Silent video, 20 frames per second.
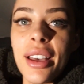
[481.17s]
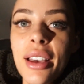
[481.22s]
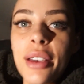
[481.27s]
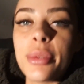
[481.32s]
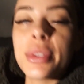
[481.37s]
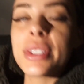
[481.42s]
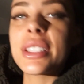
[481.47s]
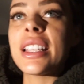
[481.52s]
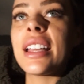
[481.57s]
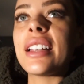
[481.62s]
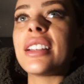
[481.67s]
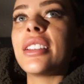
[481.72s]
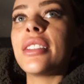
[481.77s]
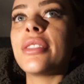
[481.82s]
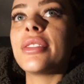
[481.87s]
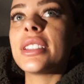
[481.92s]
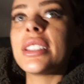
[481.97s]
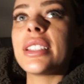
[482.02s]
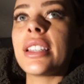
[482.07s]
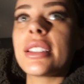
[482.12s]
I wasn't that
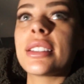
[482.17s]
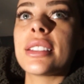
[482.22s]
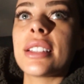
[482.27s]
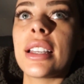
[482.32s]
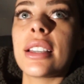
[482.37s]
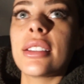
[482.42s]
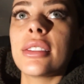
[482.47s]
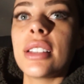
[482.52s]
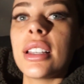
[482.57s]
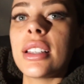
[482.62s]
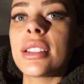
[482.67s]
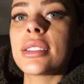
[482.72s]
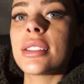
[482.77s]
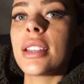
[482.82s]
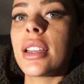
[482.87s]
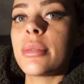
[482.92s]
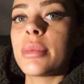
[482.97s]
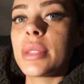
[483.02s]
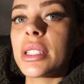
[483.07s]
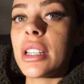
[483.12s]
nervous yesterday or last
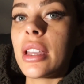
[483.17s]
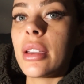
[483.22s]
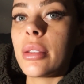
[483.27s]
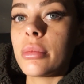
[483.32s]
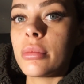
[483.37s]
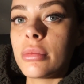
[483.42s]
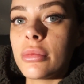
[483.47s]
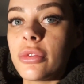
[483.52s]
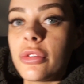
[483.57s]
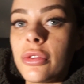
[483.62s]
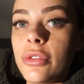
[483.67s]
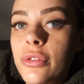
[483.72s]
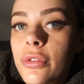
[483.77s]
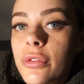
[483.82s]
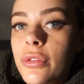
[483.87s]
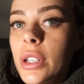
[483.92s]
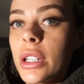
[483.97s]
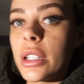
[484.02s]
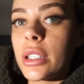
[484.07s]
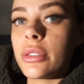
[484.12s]
night, but now I'm
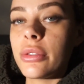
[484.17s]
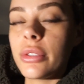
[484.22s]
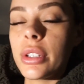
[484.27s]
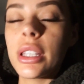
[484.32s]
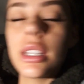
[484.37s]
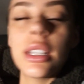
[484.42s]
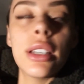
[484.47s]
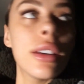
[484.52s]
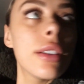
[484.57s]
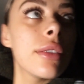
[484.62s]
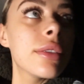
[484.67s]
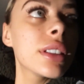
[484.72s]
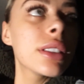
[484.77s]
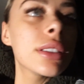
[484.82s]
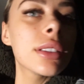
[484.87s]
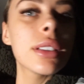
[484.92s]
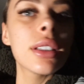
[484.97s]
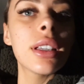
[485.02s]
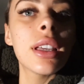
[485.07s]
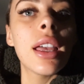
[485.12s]
fucking really
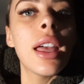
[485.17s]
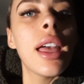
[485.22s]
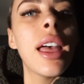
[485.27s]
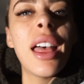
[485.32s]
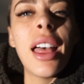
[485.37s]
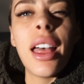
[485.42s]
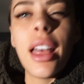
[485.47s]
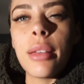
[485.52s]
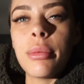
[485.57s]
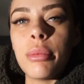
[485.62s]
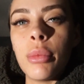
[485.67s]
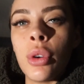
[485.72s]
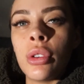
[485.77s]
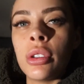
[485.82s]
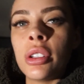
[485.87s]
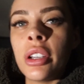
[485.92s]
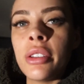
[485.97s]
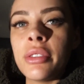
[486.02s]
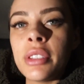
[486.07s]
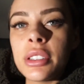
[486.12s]
nervous. I'm more
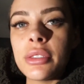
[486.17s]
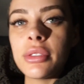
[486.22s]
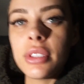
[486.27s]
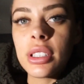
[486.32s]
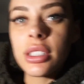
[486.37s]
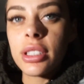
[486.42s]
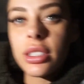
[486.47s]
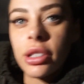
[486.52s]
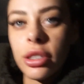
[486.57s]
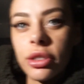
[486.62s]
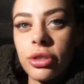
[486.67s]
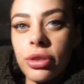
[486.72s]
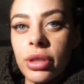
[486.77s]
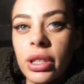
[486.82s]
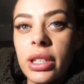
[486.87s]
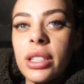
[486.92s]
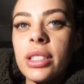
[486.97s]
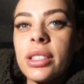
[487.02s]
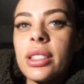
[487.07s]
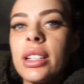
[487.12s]
nervous for the
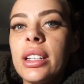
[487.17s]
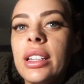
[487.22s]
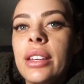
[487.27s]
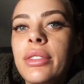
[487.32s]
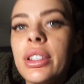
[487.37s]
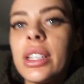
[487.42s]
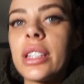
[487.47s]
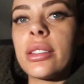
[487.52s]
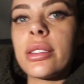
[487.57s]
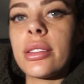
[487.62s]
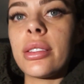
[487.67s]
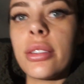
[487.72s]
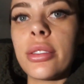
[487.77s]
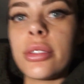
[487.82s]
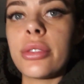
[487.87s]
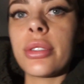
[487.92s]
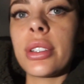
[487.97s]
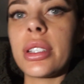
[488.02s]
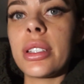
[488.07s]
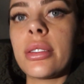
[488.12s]
surgery because I never get
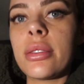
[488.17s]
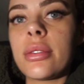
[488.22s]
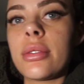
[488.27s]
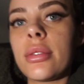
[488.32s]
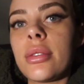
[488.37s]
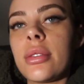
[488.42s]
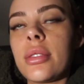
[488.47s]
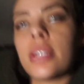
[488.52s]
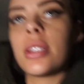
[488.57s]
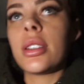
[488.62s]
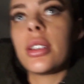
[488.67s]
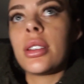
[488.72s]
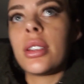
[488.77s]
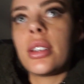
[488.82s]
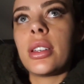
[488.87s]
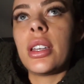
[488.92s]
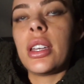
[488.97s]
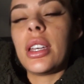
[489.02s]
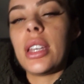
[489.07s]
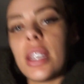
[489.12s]
surgery.
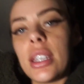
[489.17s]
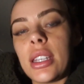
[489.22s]
And